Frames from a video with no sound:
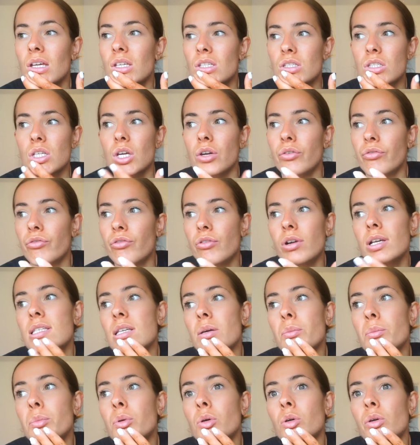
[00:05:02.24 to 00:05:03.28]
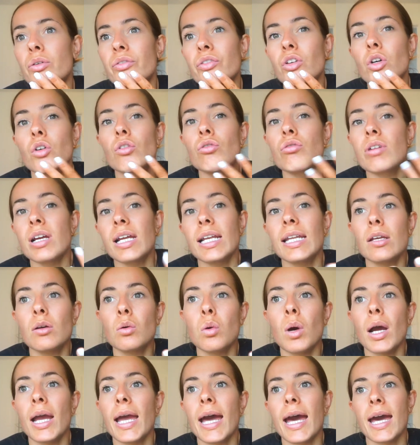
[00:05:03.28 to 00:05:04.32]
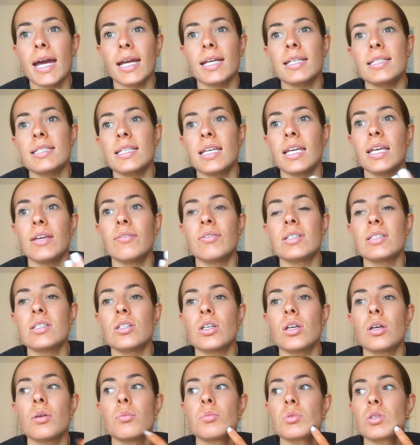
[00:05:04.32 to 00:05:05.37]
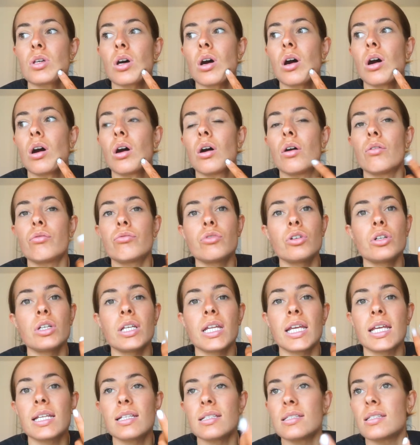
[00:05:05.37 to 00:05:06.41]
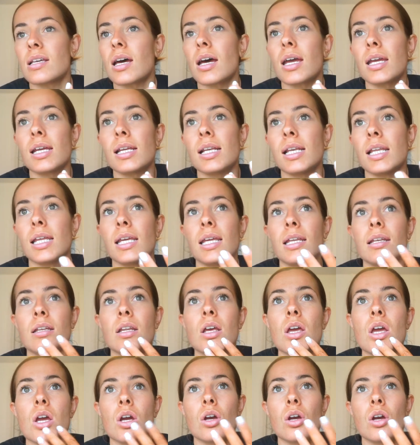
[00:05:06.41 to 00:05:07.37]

So for example, if you're really quite active in terms of running, cycling,